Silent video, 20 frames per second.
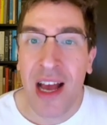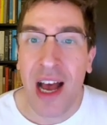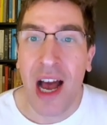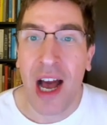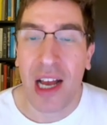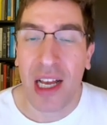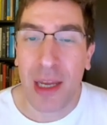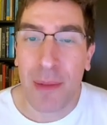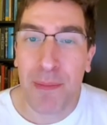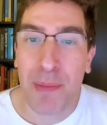
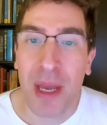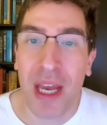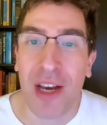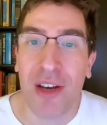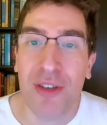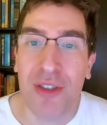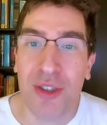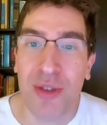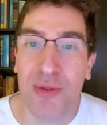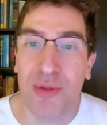
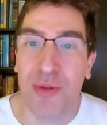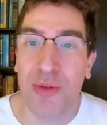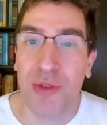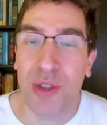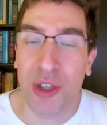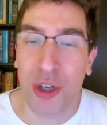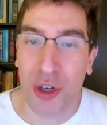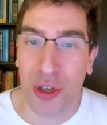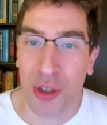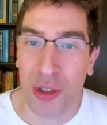compare to
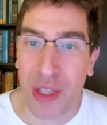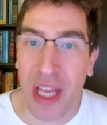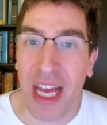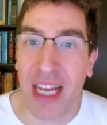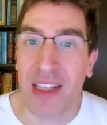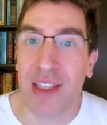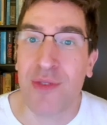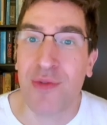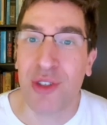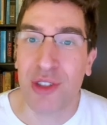neural
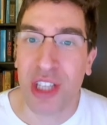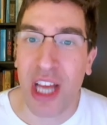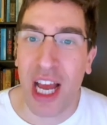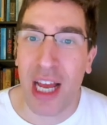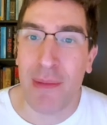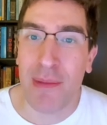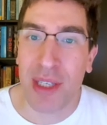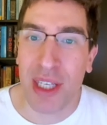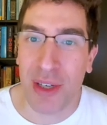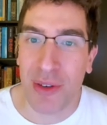nets for
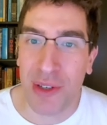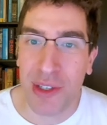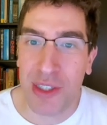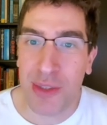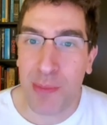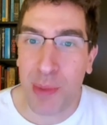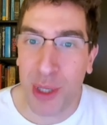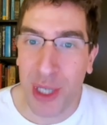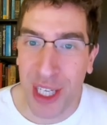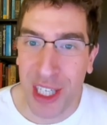time series
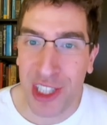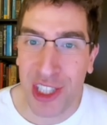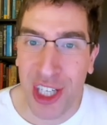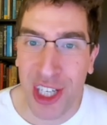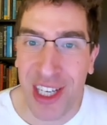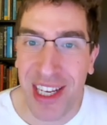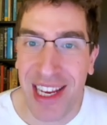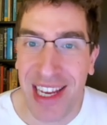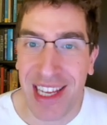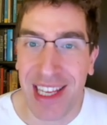
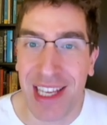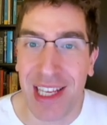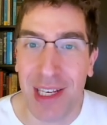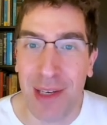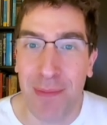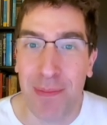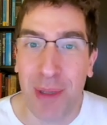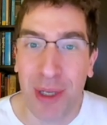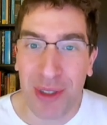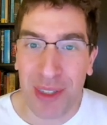prediction in
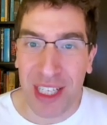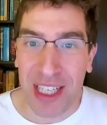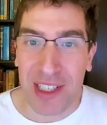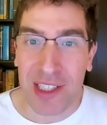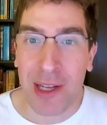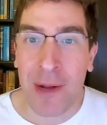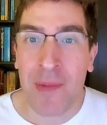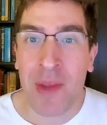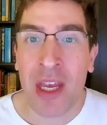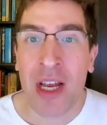buildings.